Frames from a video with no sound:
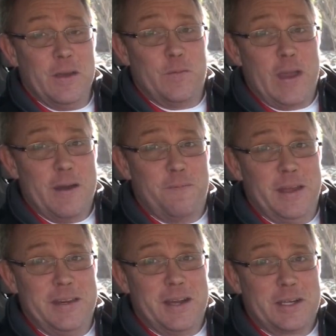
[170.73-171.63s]
If you have
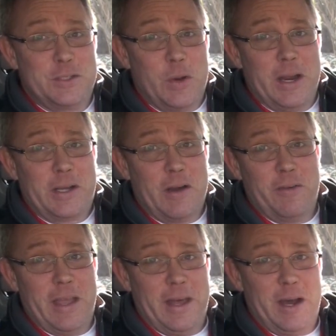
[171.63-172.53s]
vent ducts, you want to
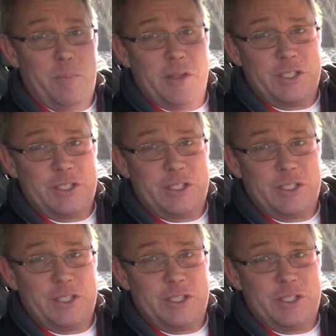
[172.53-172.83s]
cover that up.